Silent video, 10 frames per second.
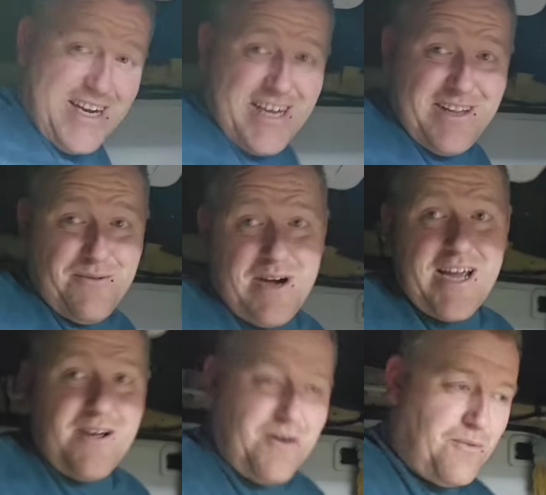Either
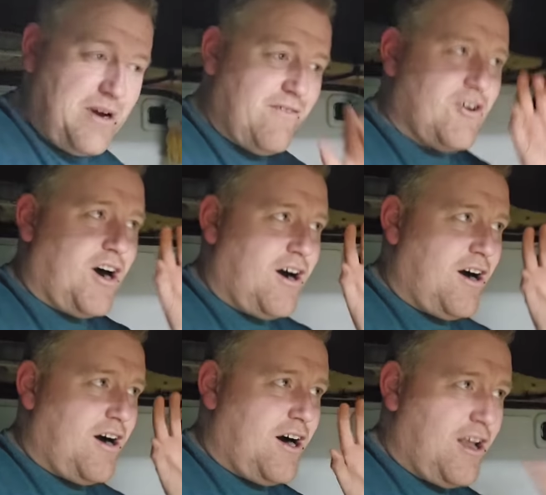way, we have got
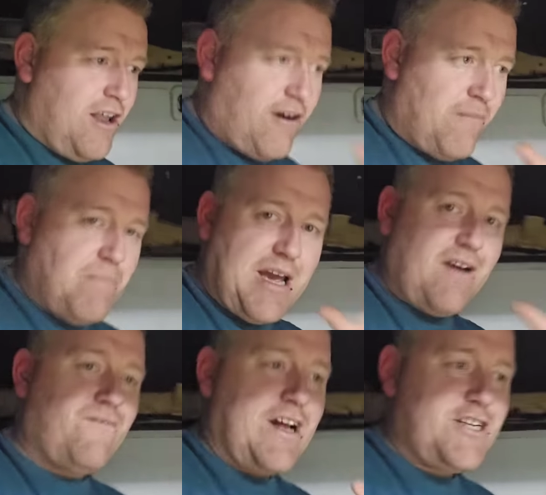a lot of big
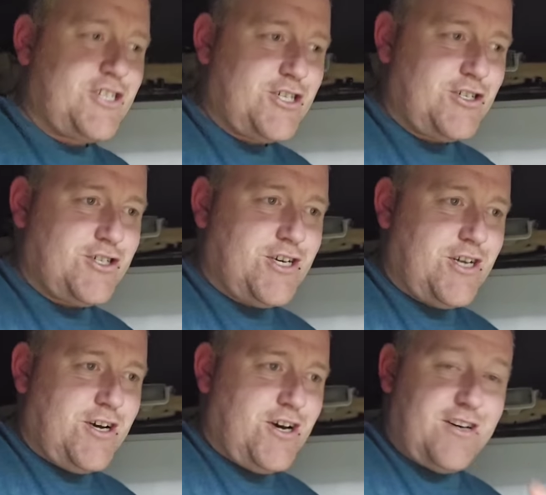adventures
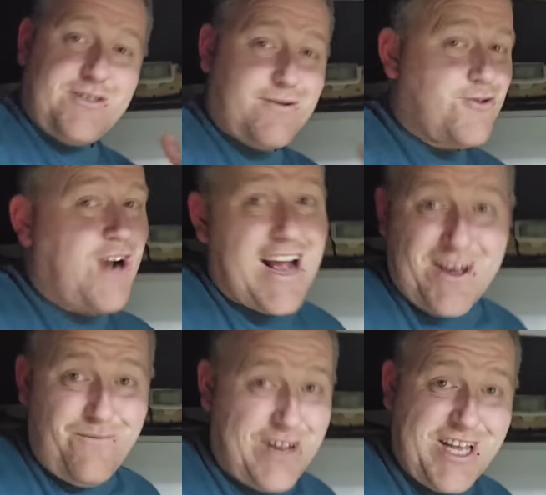and some
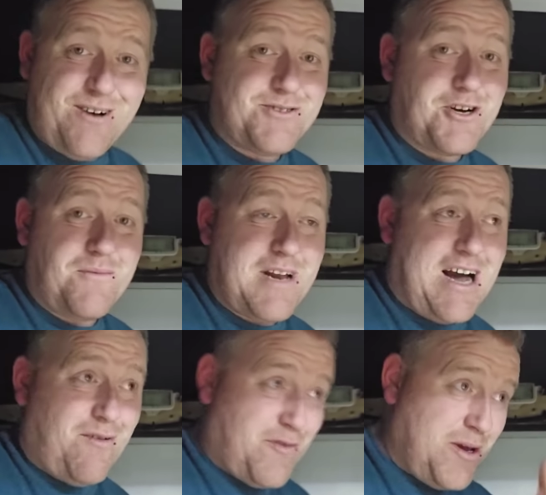cracking videos coming
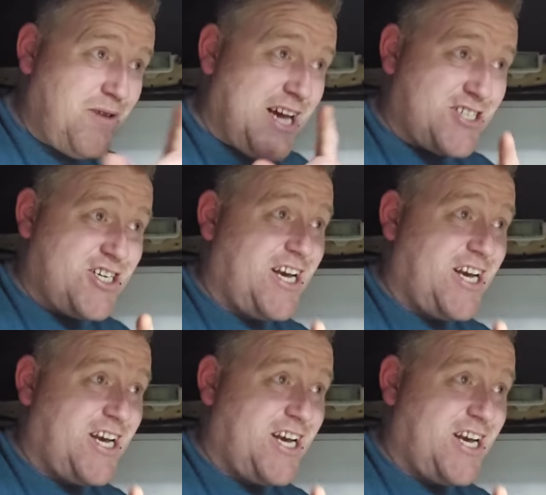out for you next